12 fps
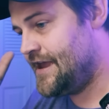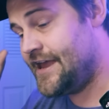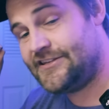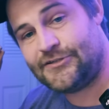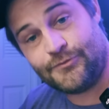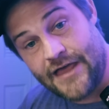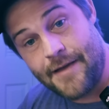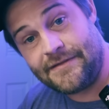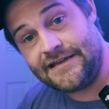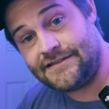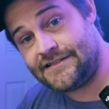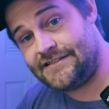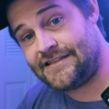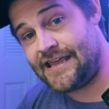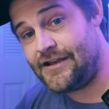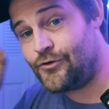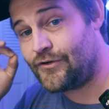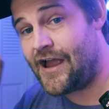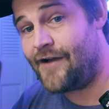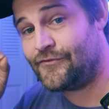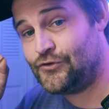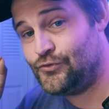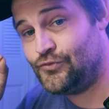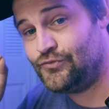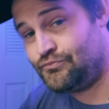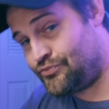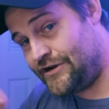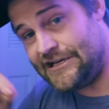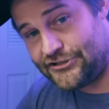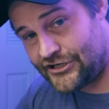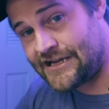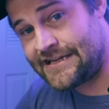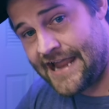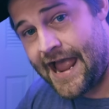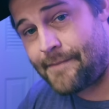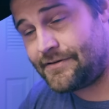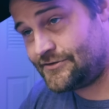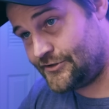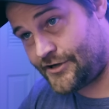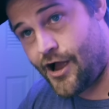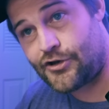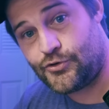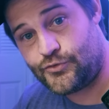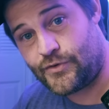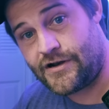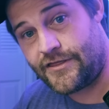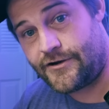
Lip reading: And so what that means is they don't have to bridge a gap to talk to one